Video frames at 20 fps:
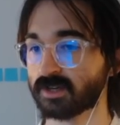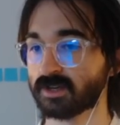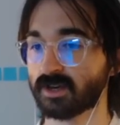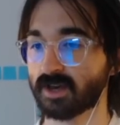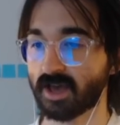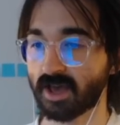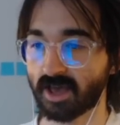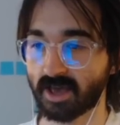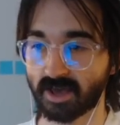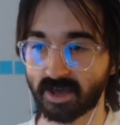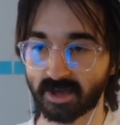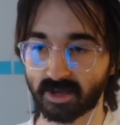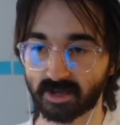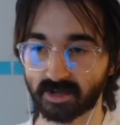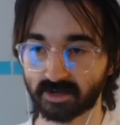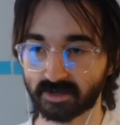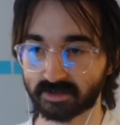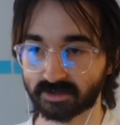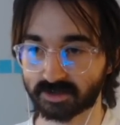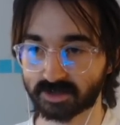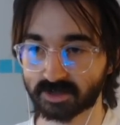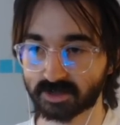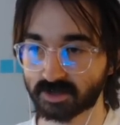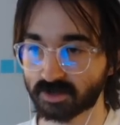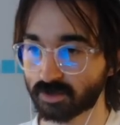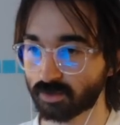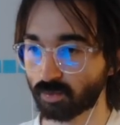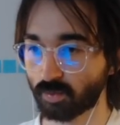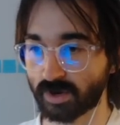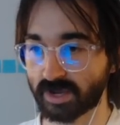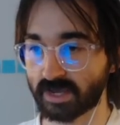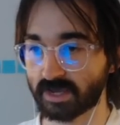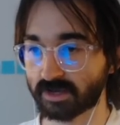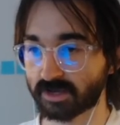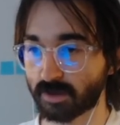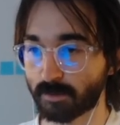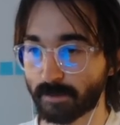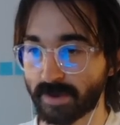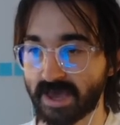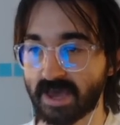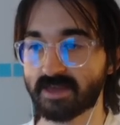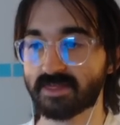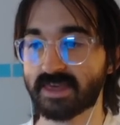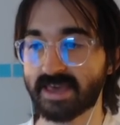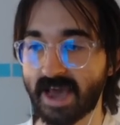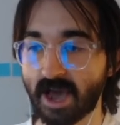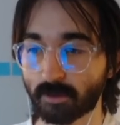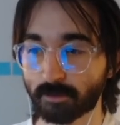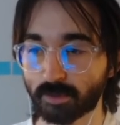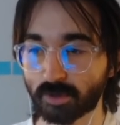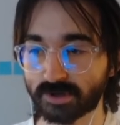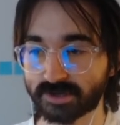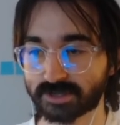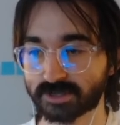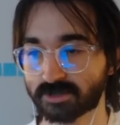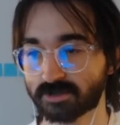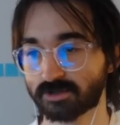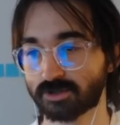and we compare the output